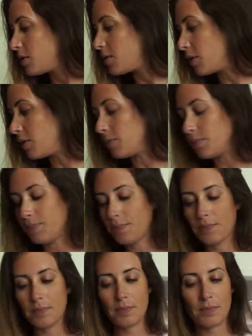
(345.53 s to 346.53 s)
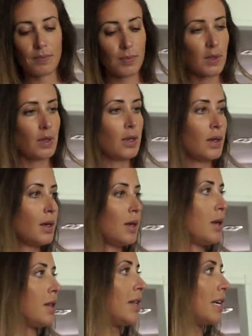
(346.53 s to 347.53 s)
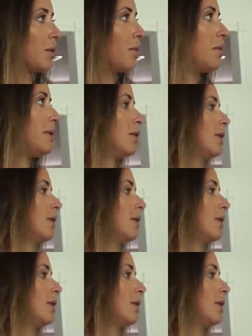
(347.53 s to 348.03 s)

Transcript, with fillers: So that's what I'm gonna be